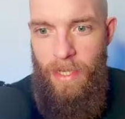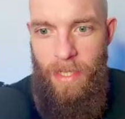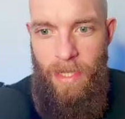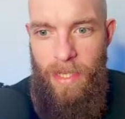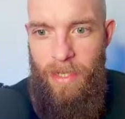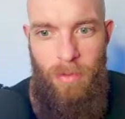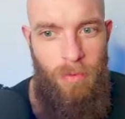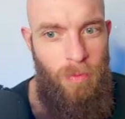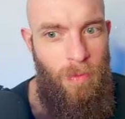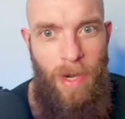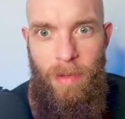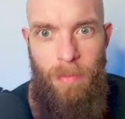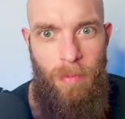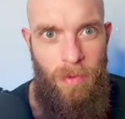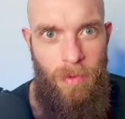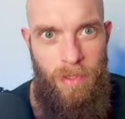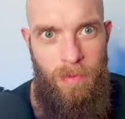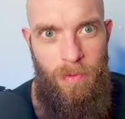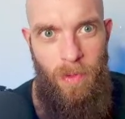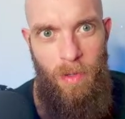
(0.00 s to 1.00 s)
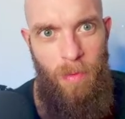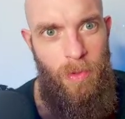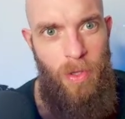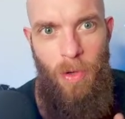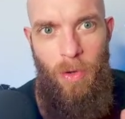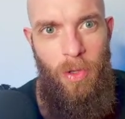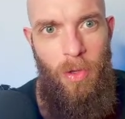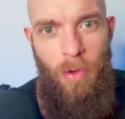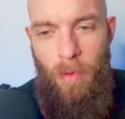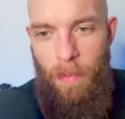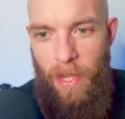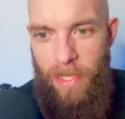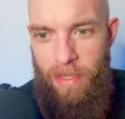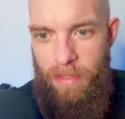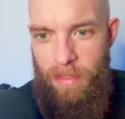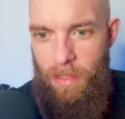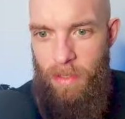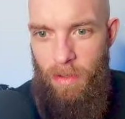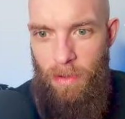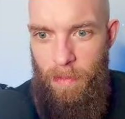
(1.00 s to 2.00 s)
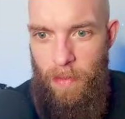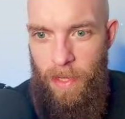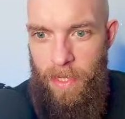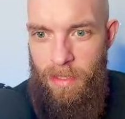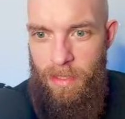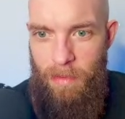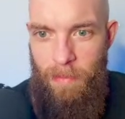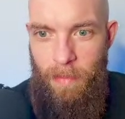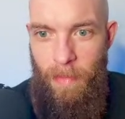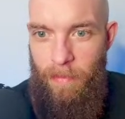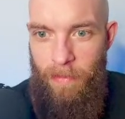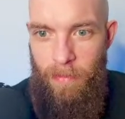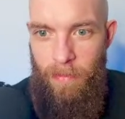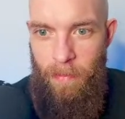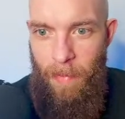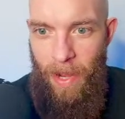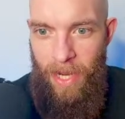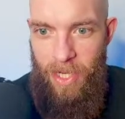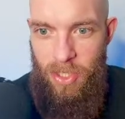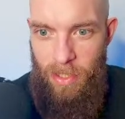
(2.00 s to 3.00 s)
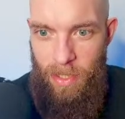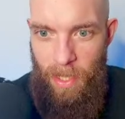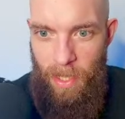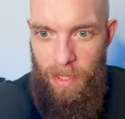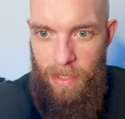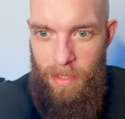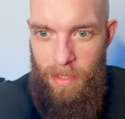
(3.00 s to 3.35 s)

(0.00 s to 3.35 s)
Incredible. You're amazing. Imagine that.